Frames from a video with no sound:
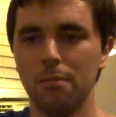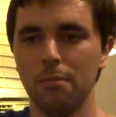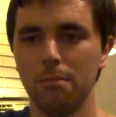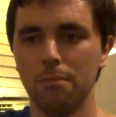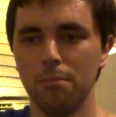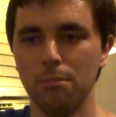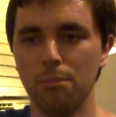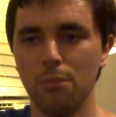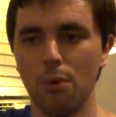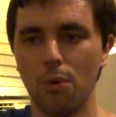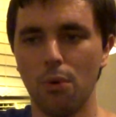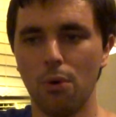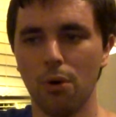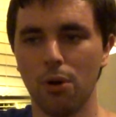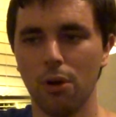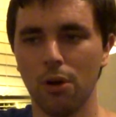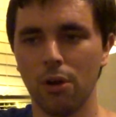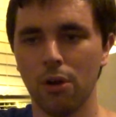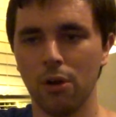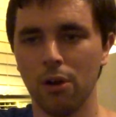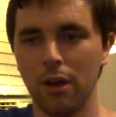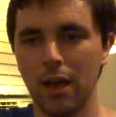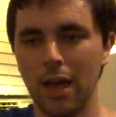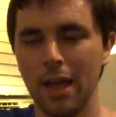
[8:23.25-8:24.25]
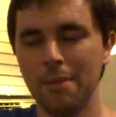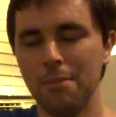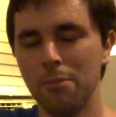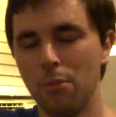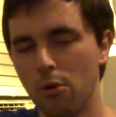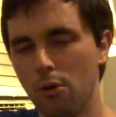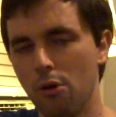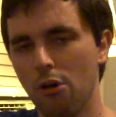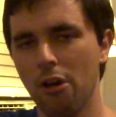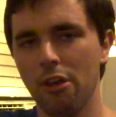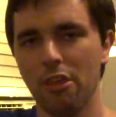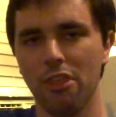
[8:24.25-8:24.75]
more a
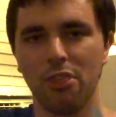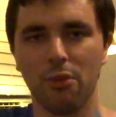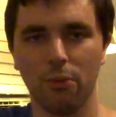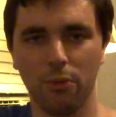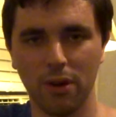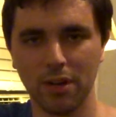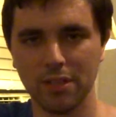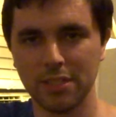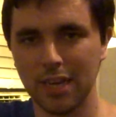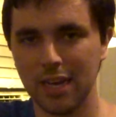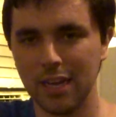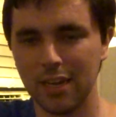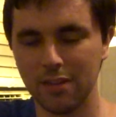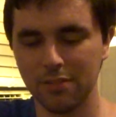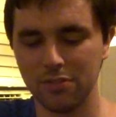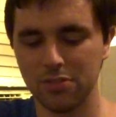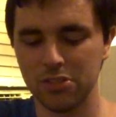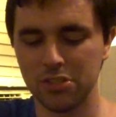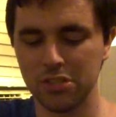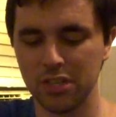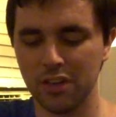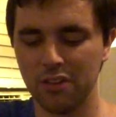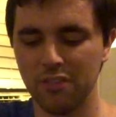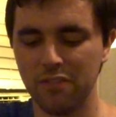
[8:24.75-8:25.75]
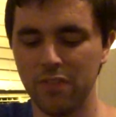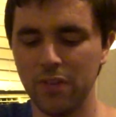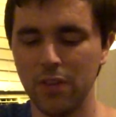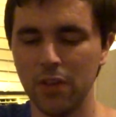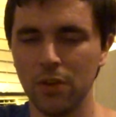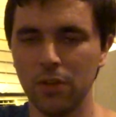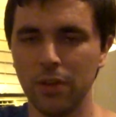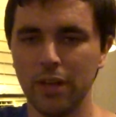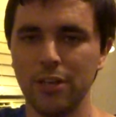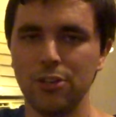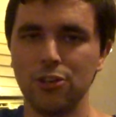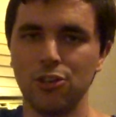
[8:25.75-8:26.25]
more authoritative stick
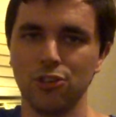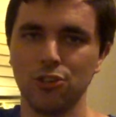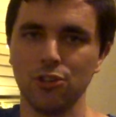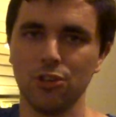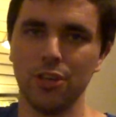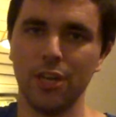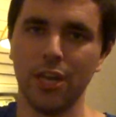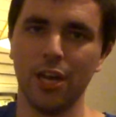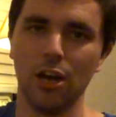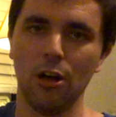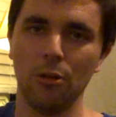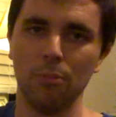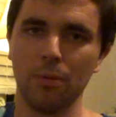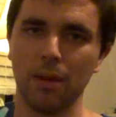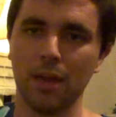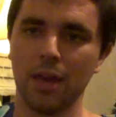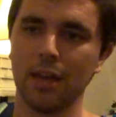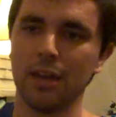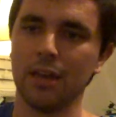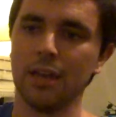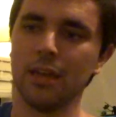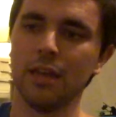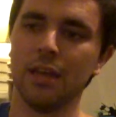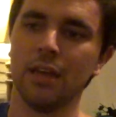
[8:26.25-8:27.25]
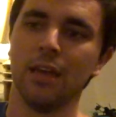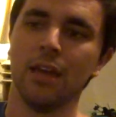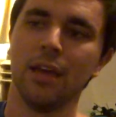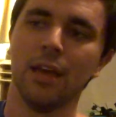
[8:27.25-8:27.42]
feel and should help kind of